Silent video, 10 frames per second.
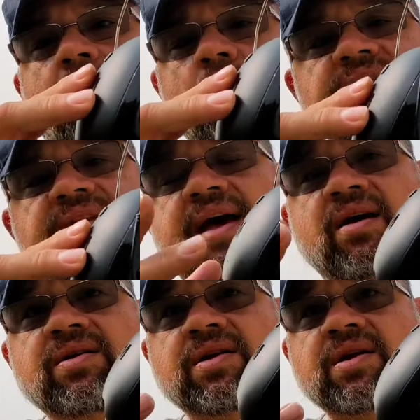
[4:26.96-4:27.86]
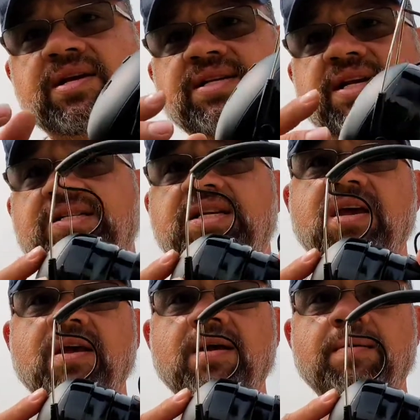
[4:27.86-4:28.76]
Hold it down. It says
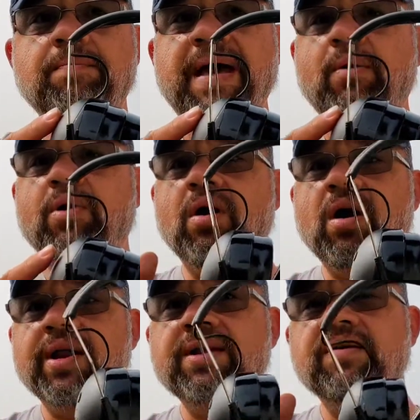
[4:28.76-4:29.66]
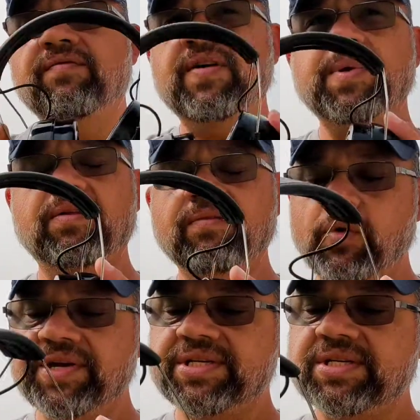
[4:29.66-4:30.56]
power on, female
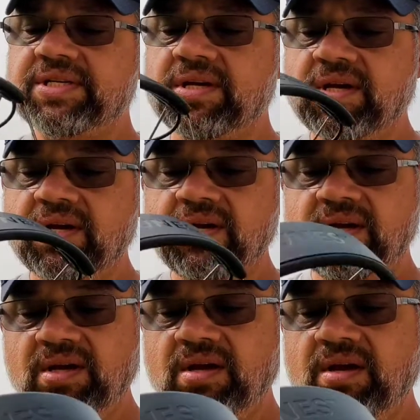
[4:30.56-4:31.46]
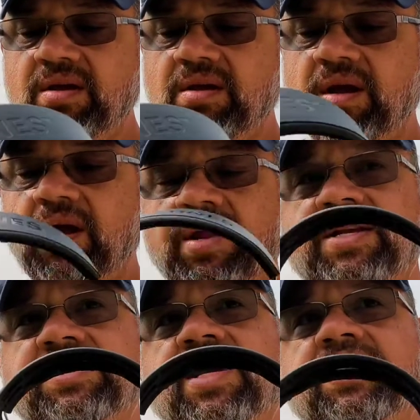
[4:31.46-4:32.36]
voice. Uh, and
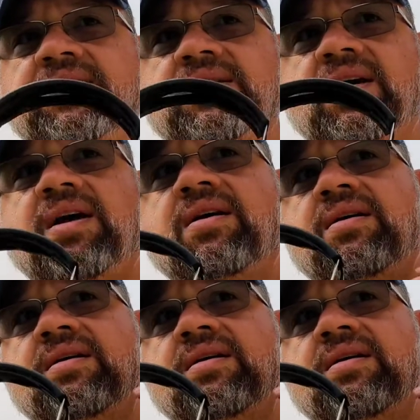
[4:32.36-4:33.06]
it states uh,